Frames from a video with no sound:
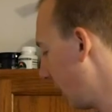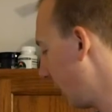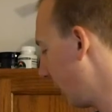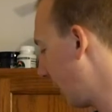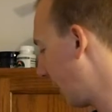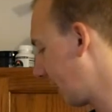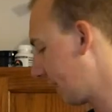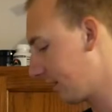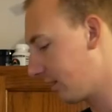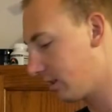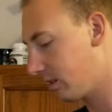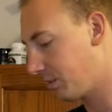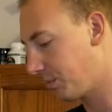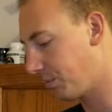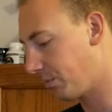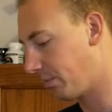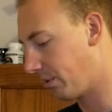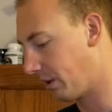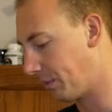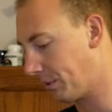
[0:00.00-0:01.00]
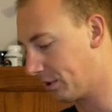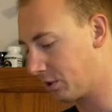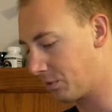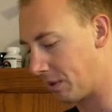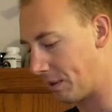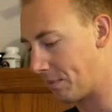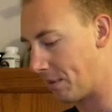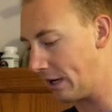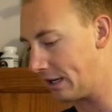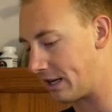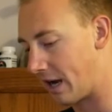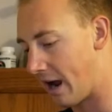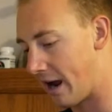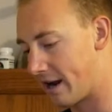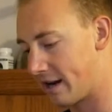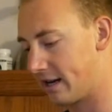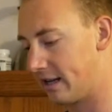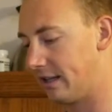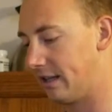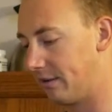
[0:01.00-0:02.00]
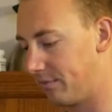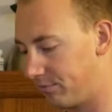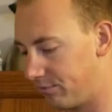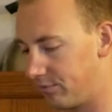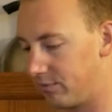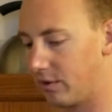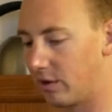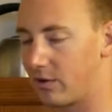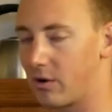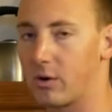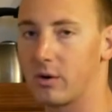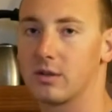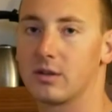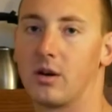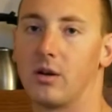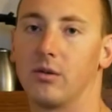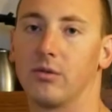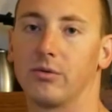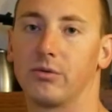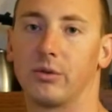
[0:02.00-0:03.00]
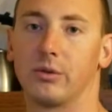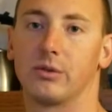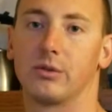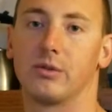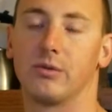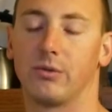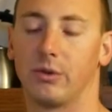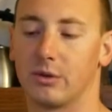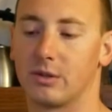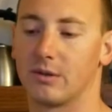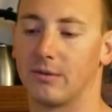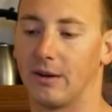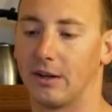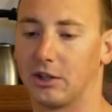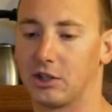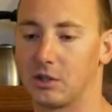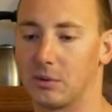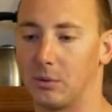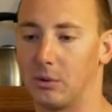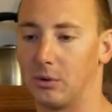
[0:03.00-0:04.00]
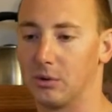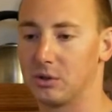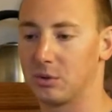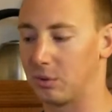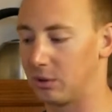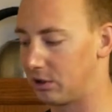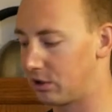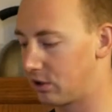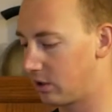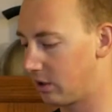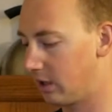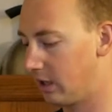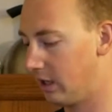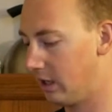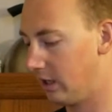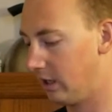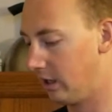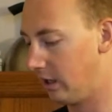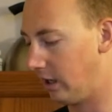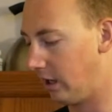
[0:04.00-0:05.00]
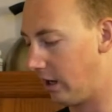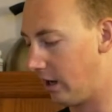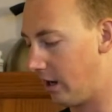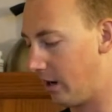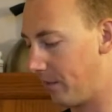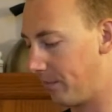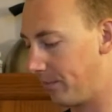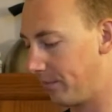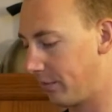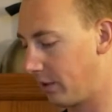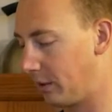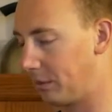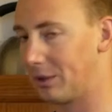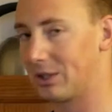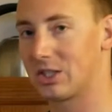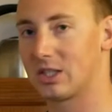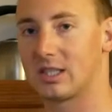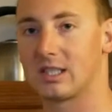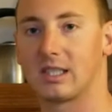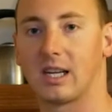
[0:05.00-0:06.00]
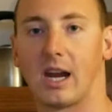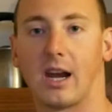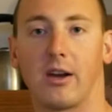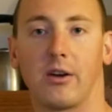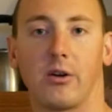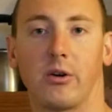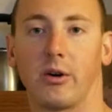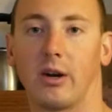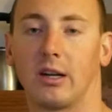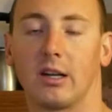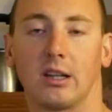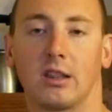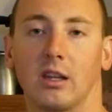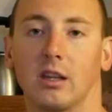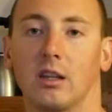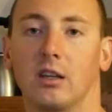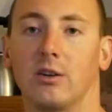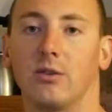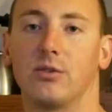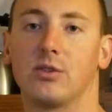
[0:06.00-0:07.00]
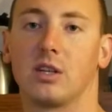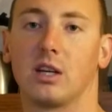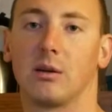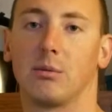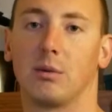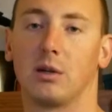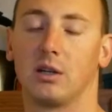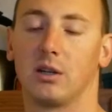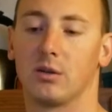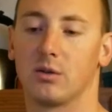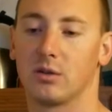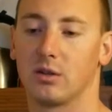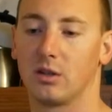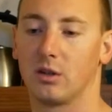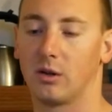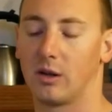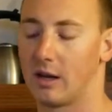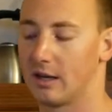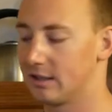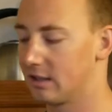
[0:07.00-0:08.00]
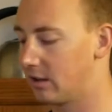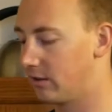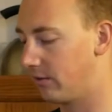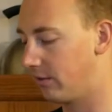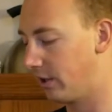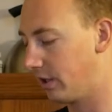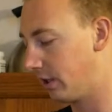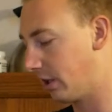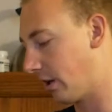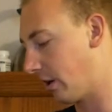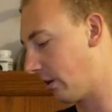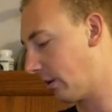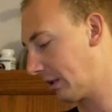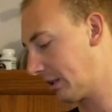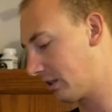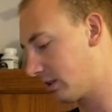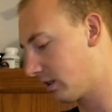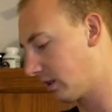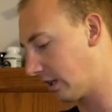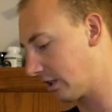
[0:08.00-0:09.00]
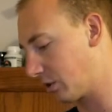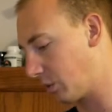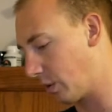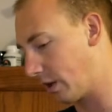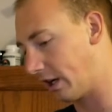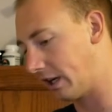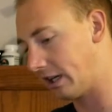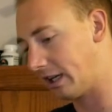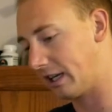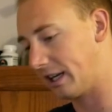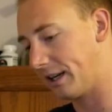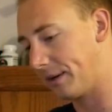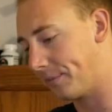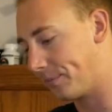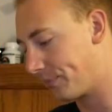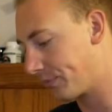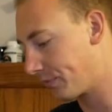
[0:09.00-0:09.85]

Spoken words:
that's pretty much been my diet. And then of course all fruits and vegetables, which pretty much the standard. Anything that you've seen me utilize in a video, that's what I eat.